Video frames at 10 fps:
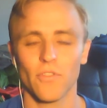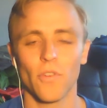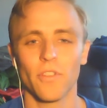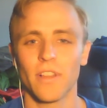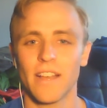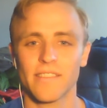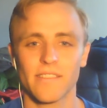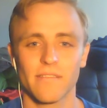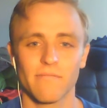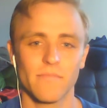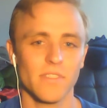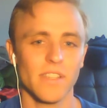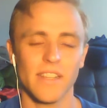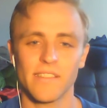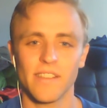over the last
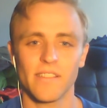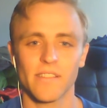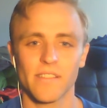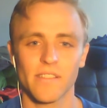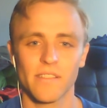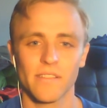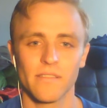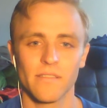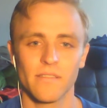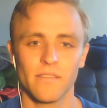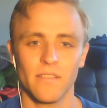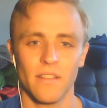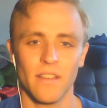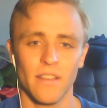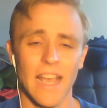10 seasons.
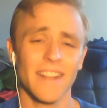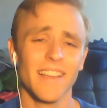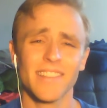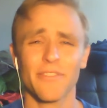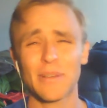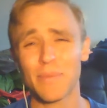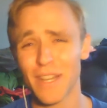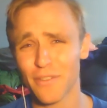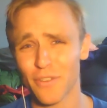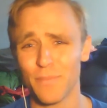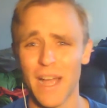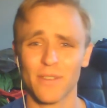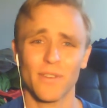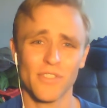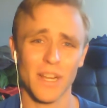And yes, they've competed for a
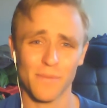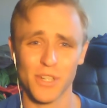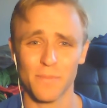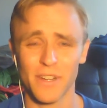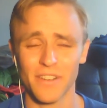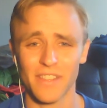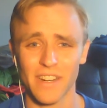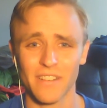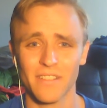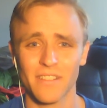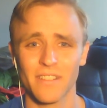Pac-12 championship here and there.